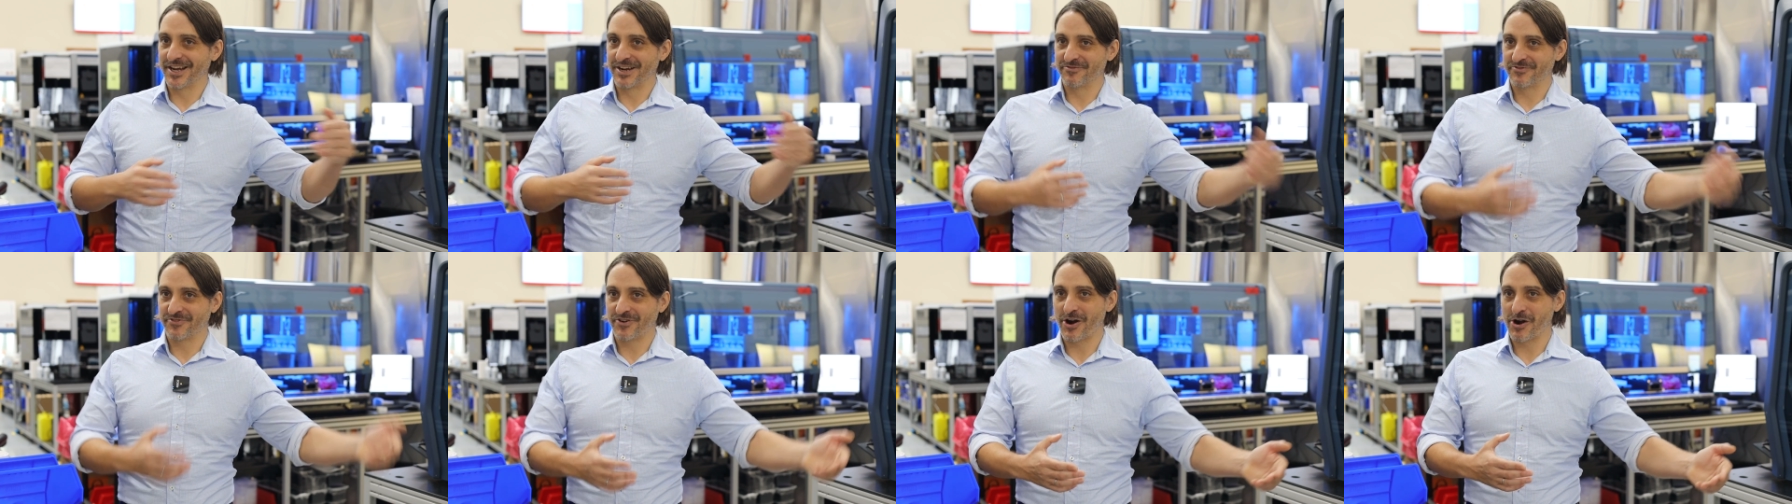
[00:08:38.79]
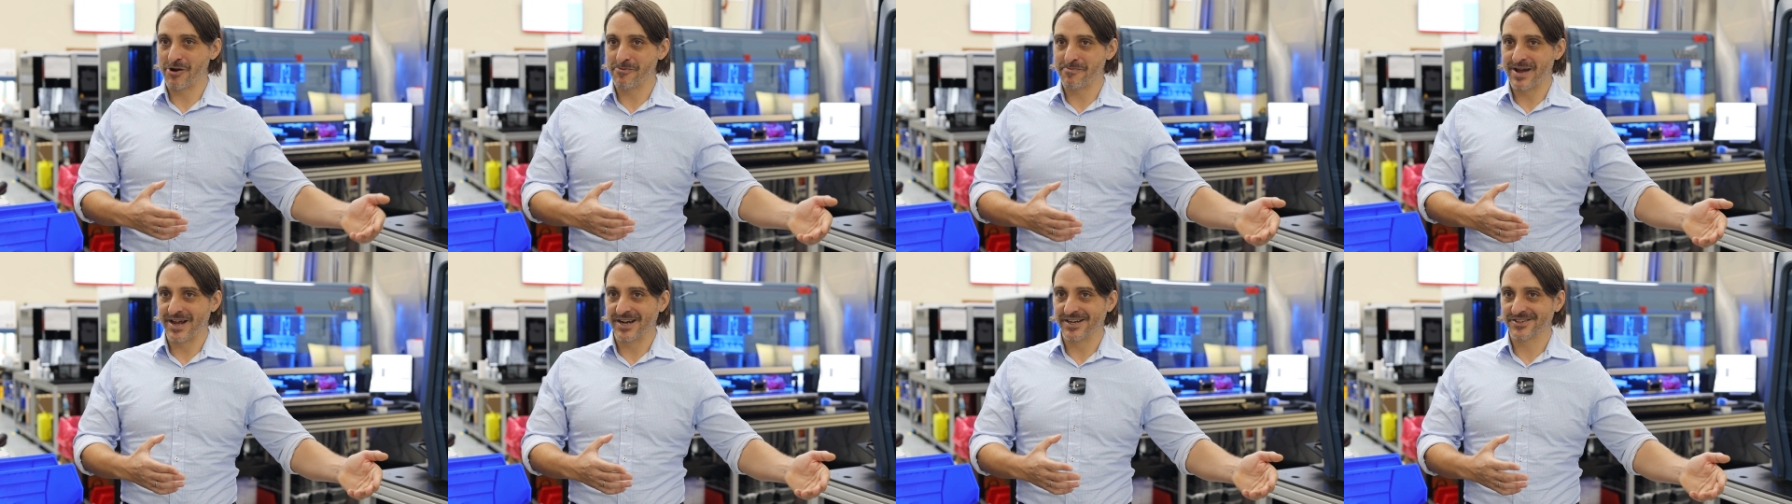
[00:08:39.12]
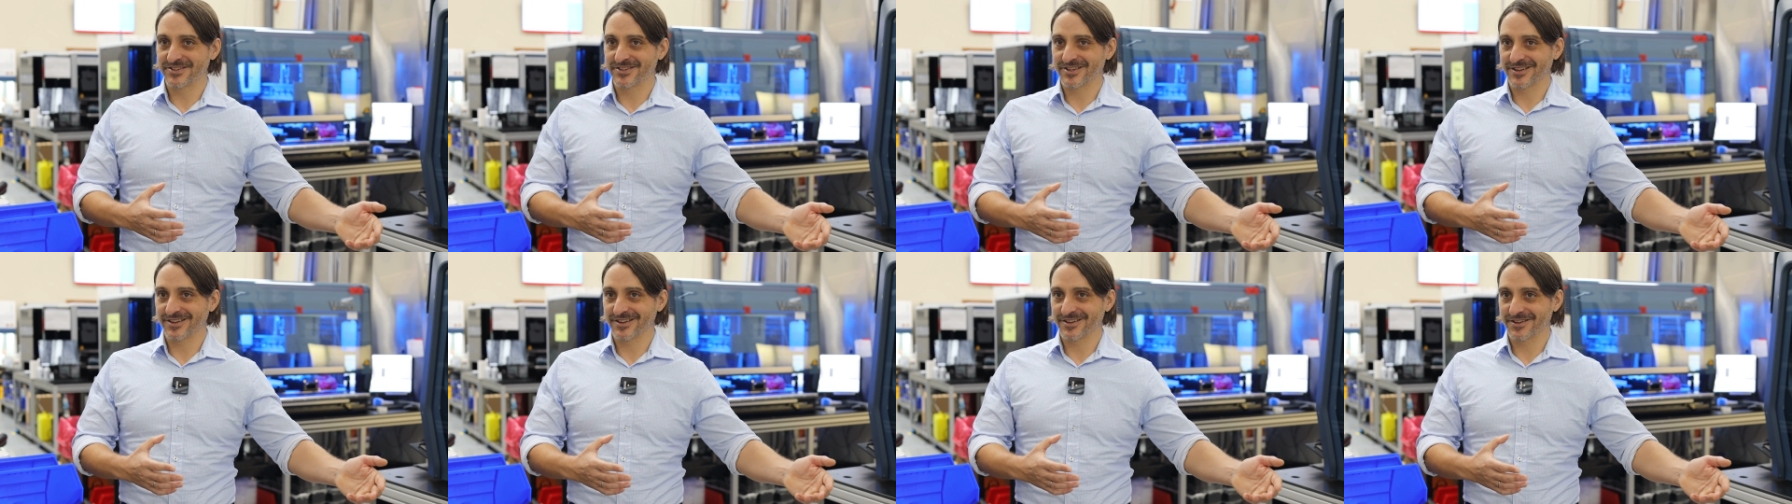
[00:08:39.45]

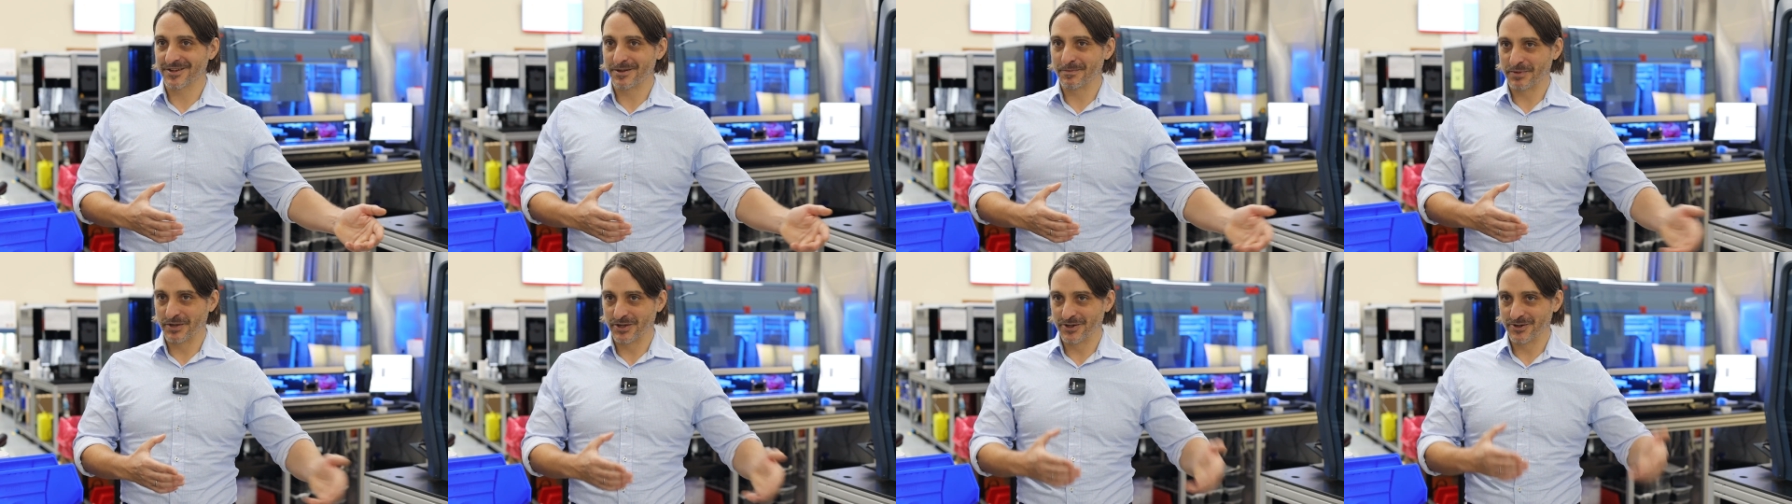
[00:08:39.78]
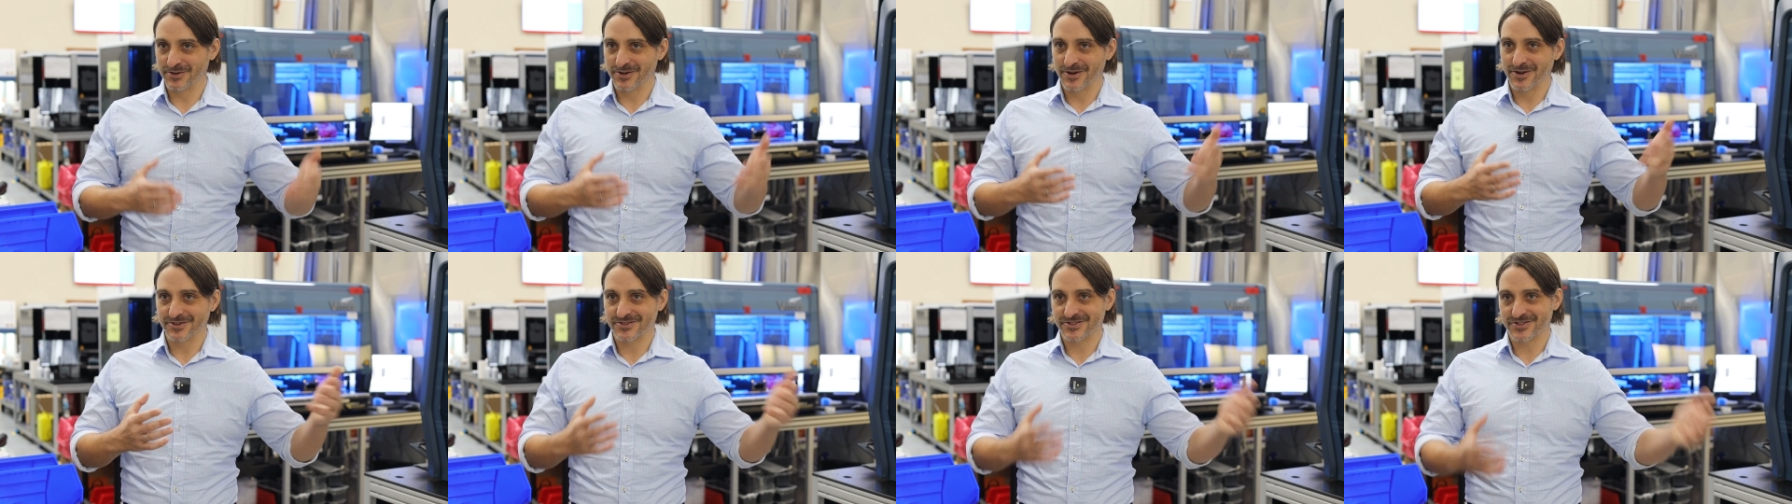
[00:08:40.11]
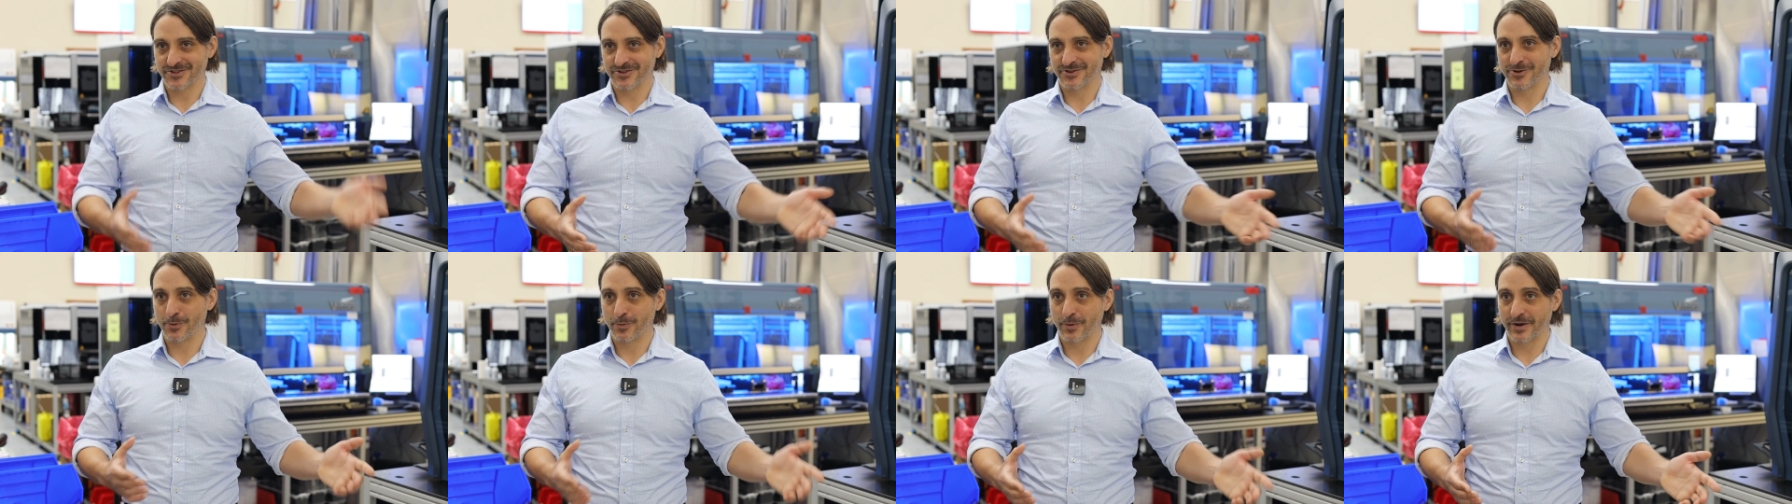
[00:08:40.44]
environmental
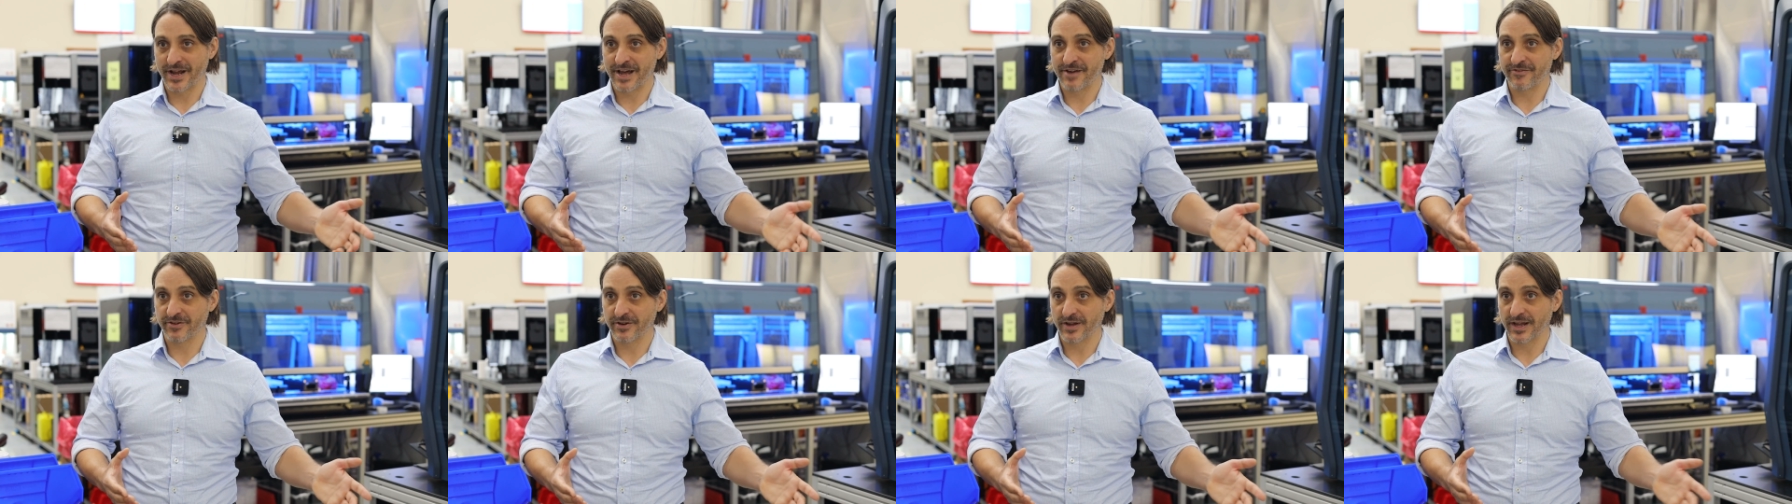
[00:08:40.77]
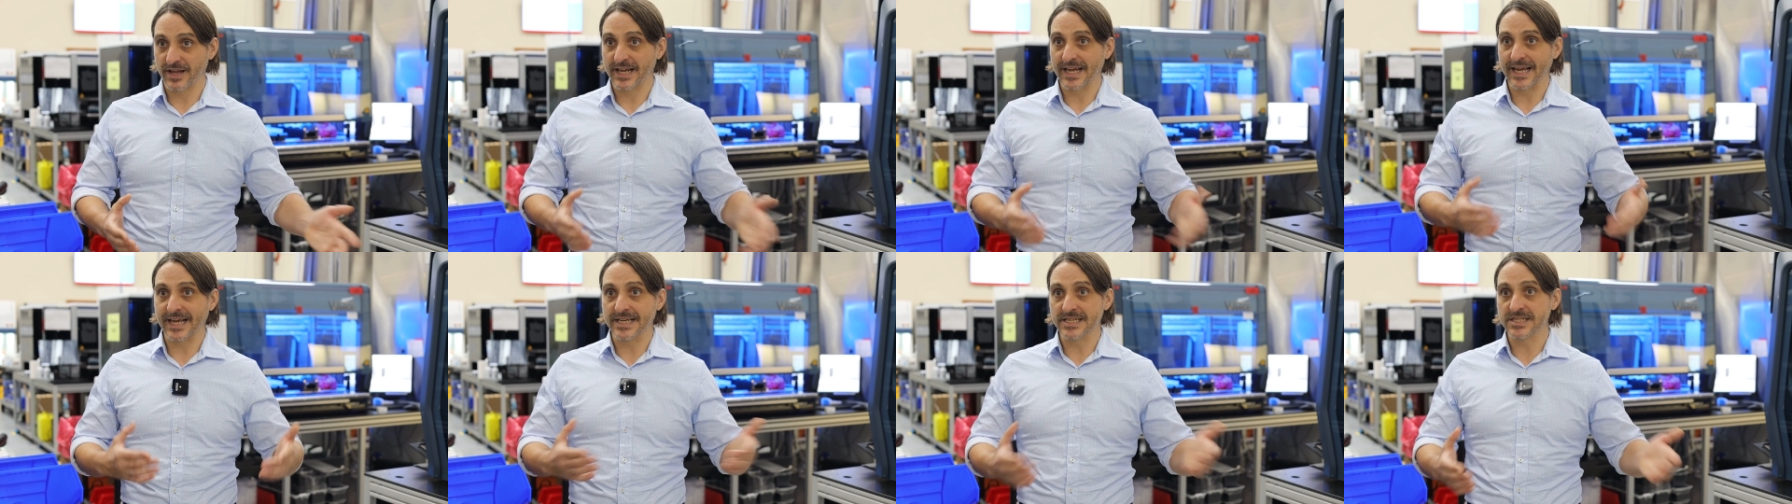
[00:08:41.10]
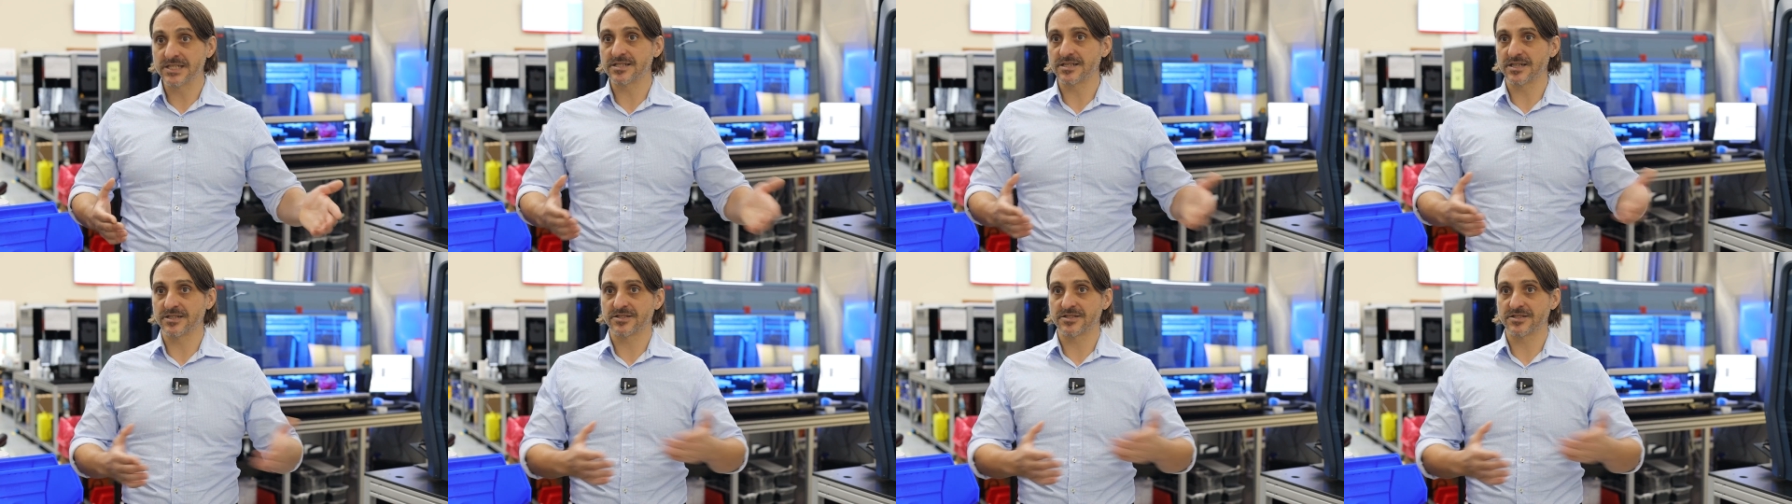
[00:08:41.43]
abuse or whatever it is,